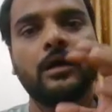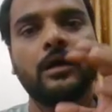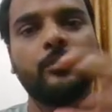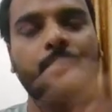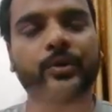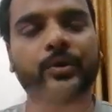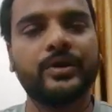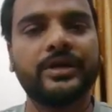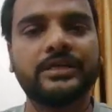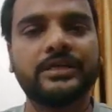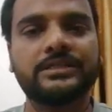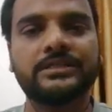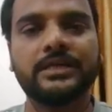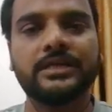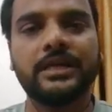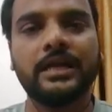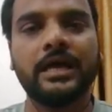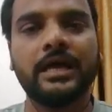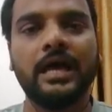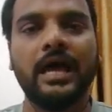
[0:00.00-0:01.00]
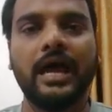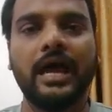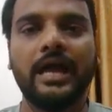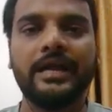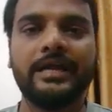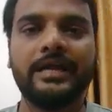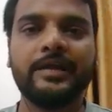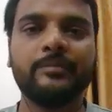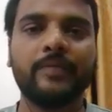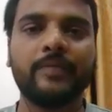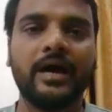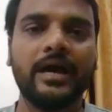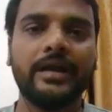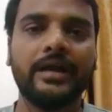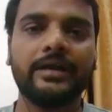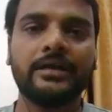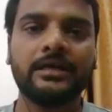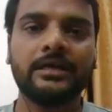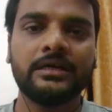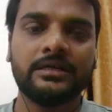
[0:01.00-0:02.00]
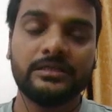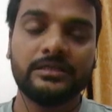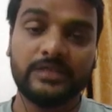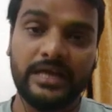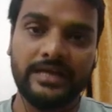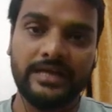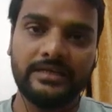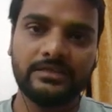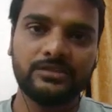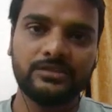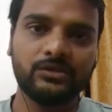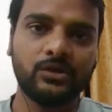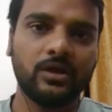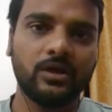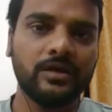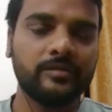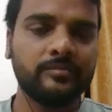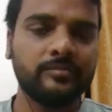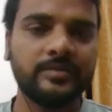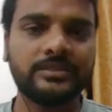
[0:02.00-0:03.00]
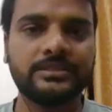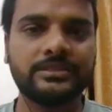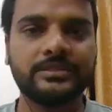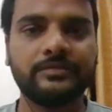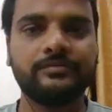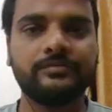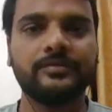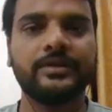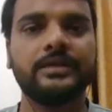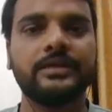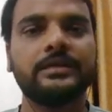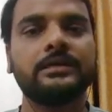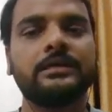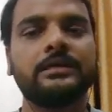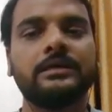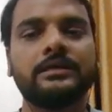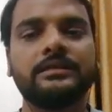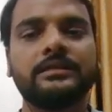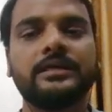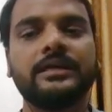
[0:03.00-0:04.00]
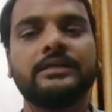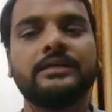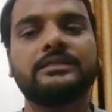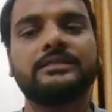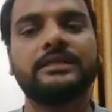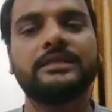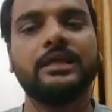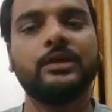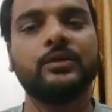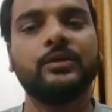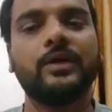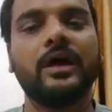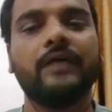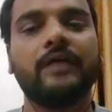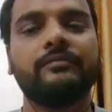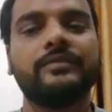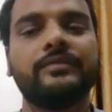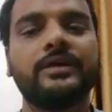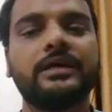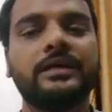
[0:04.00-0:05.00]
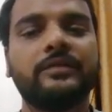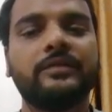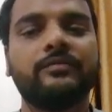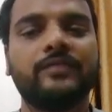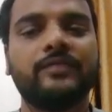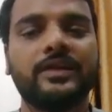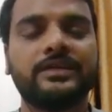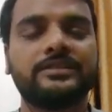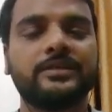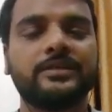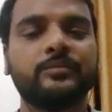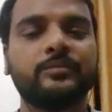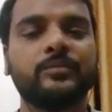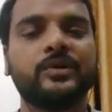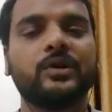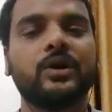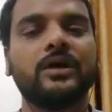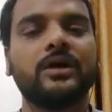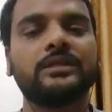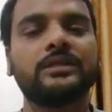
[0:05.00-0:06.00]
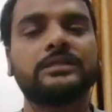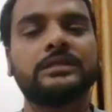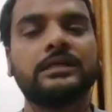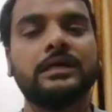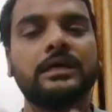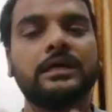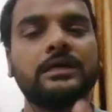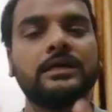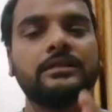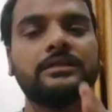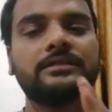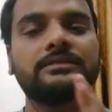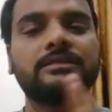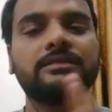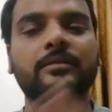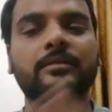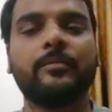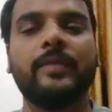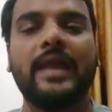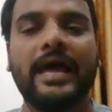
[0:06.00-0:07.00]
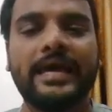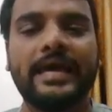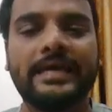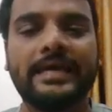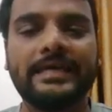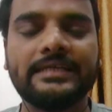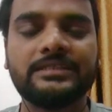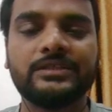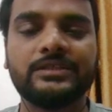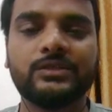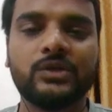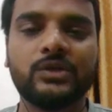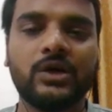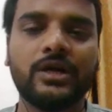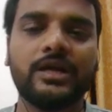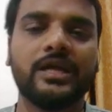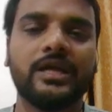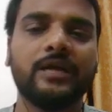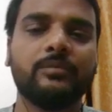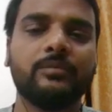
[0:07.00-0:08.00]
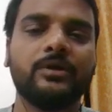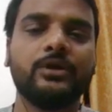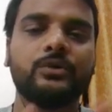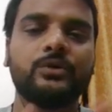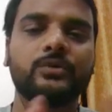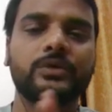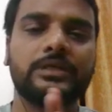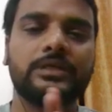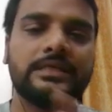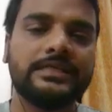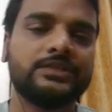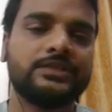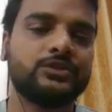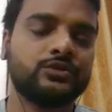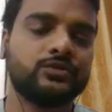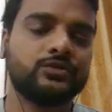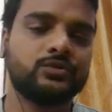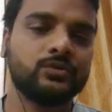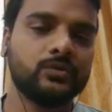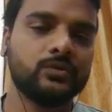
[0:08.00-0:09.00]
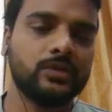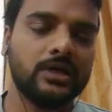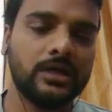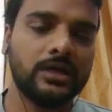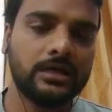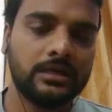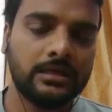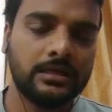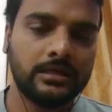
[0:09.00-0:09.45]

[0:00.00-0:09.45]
production and demand that is not much different, then still you have the inflation because the supply is not able to reach to the